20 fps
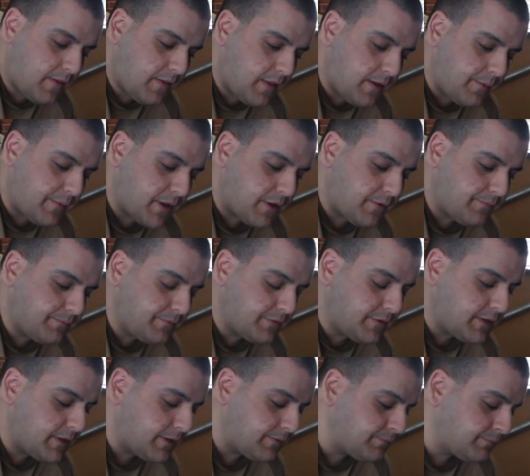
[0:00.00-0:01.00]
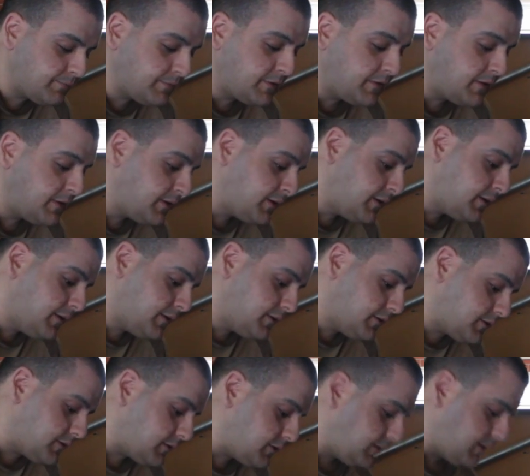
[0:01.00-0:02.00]
there we go. Okay.
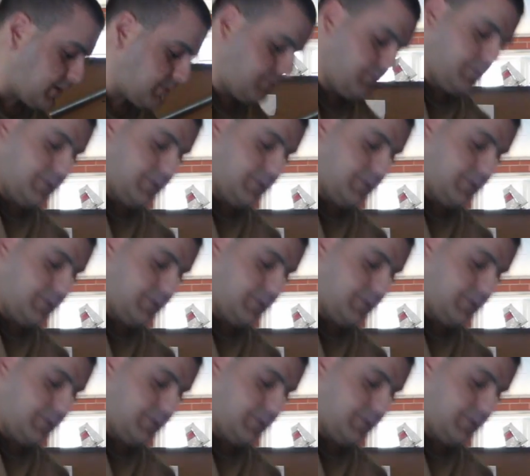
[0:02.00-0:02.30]
So yeah,